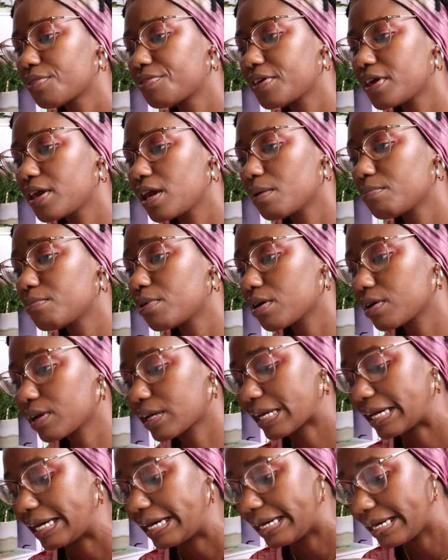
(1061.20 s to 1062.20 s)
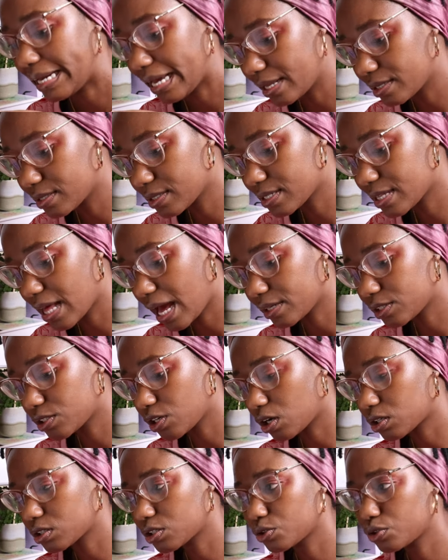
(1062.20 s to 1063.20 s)
the American lens that
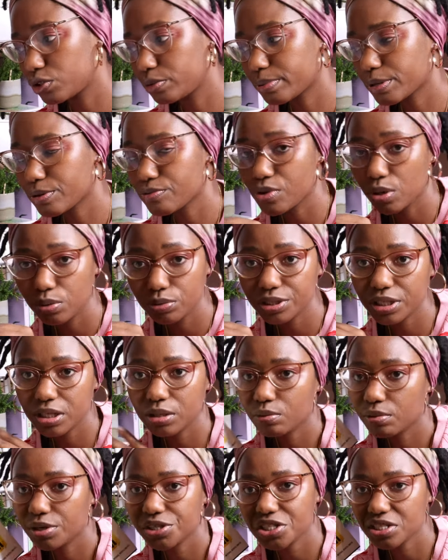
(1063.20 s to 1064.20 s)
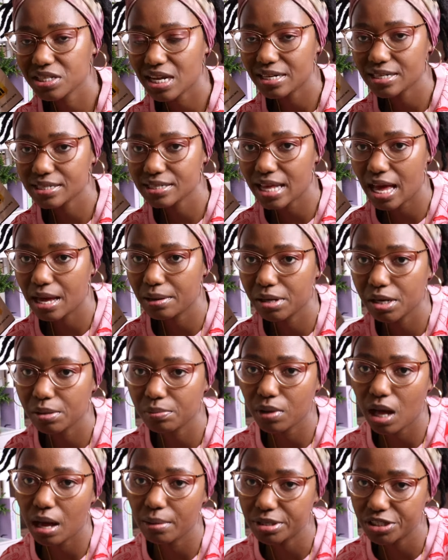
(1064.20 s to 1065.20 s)
Dr. Cooper wrote in, which is
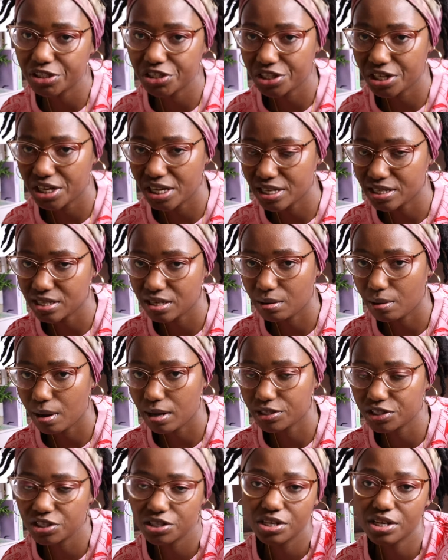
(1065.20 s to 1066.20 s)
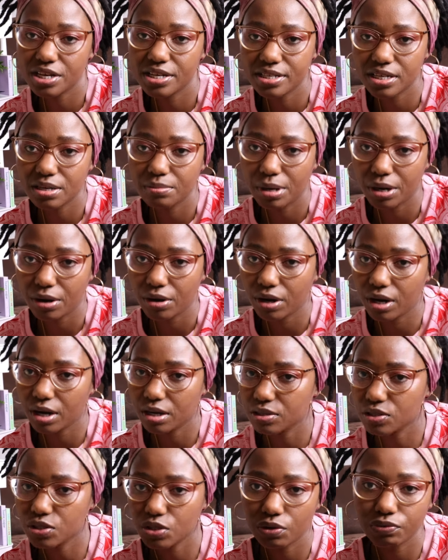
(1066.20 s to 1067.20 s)
understandable. I mean, she is an
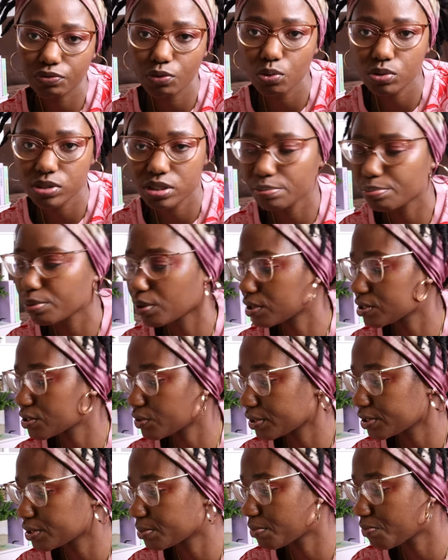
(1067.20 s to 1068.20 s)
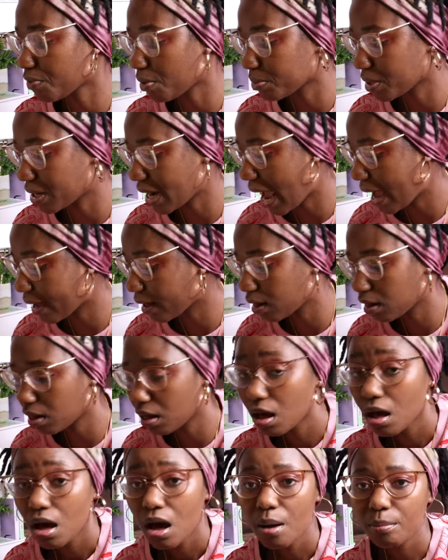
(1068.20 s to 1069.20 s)
American, so of course the book is going to be from that
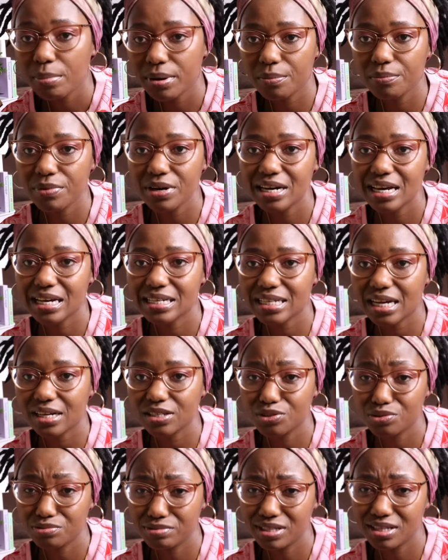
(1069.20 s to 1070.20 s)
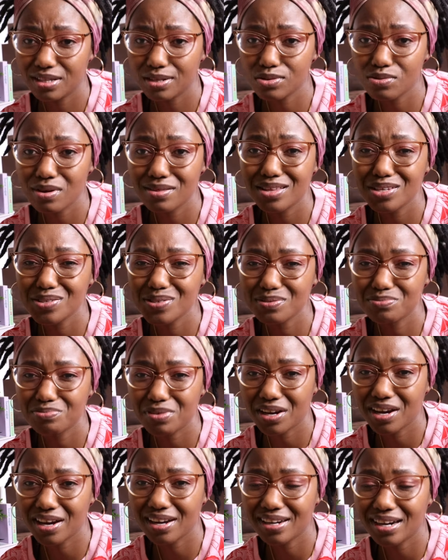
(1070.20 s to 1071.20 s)
angle. But I'm really excited to read this one. This was
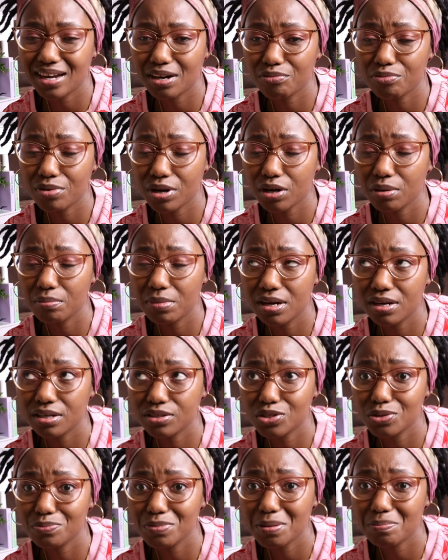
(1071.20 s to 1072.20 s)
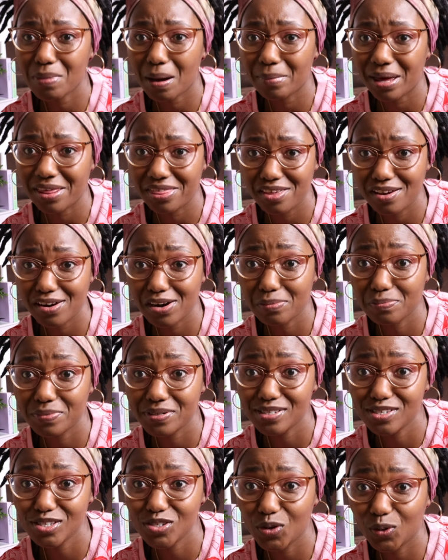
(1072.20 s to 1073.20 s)
recommended to me by my
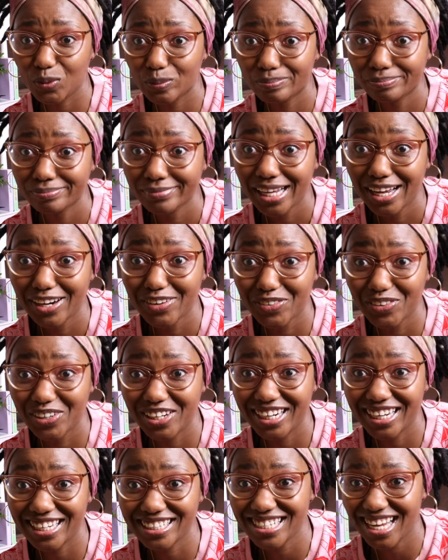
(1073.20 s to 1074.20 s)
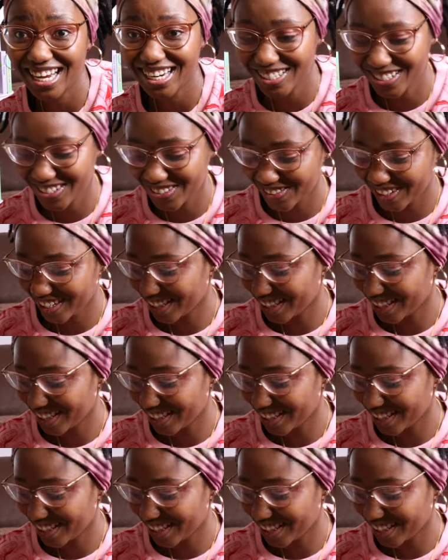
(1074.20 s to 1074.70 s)
therapist, so really excited to